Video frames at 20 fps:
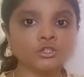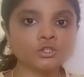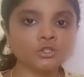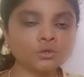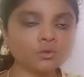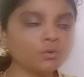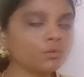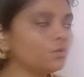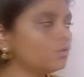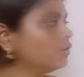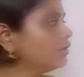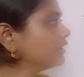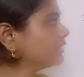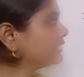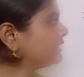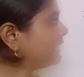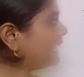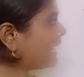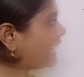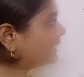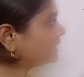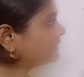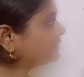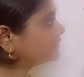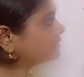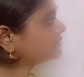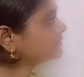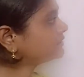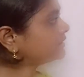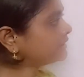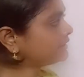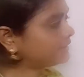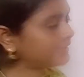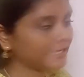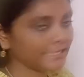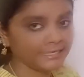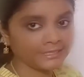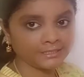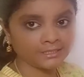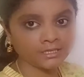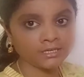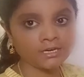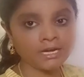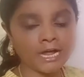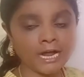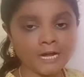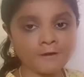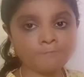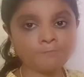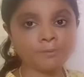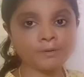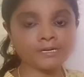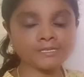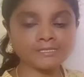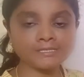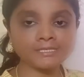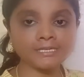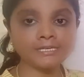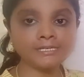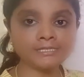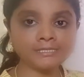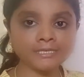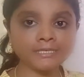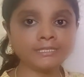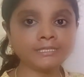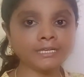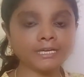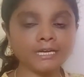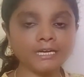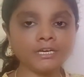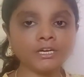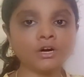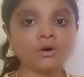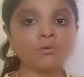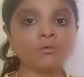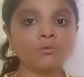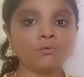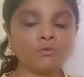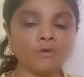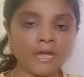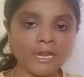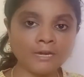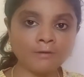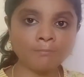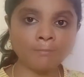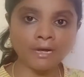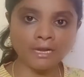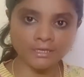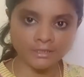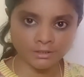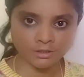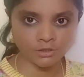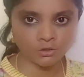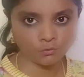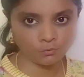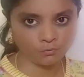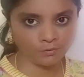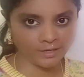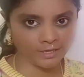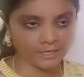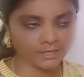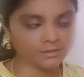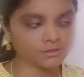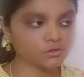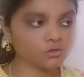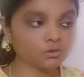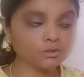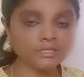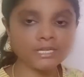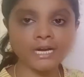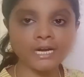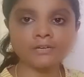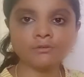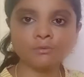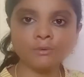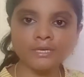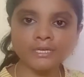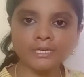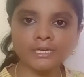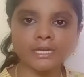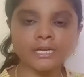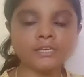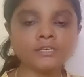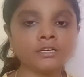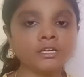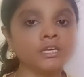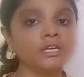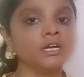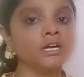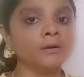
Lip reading: to gather the data and present it in a well-mannered way so that we can